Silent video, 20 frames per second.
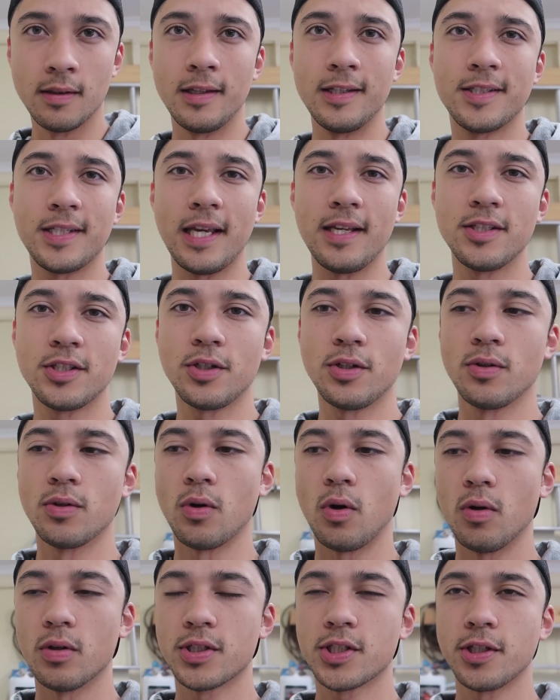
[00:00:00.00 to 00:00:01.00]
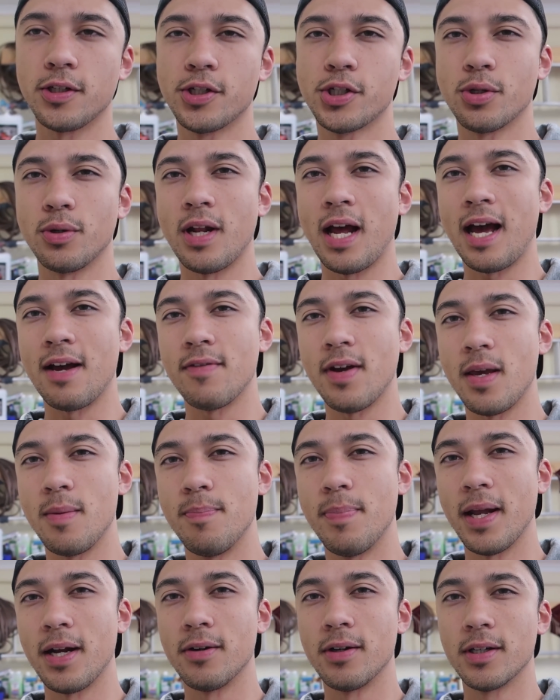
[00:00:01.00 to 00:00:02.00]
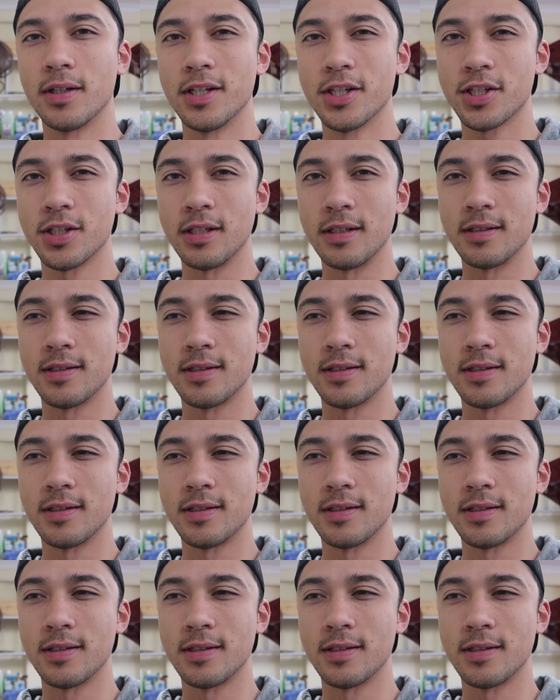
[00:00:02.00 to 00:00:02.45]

This ECU also should have a better ignition